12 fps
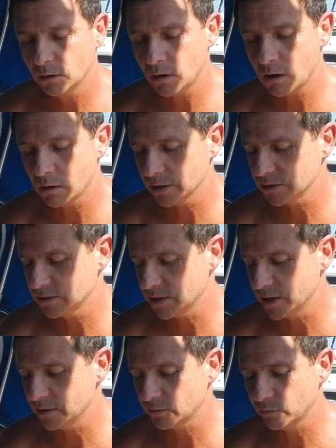August
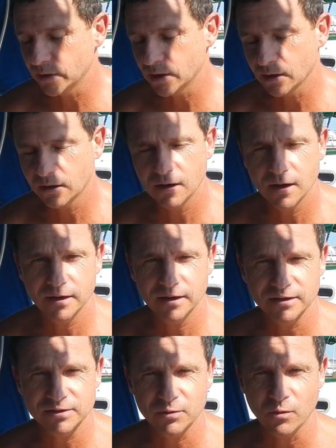10th, we got caught in
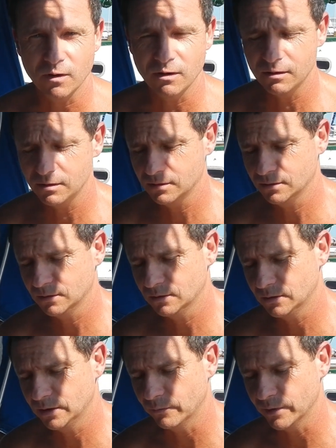a squall,
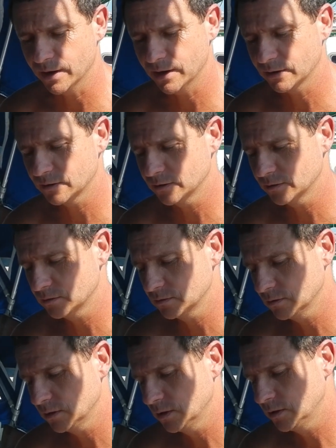and we anchored
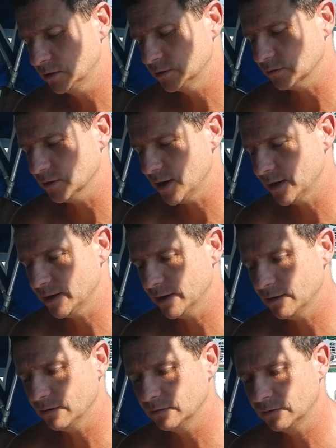to ride it
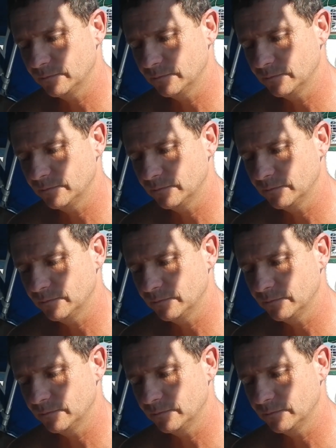out.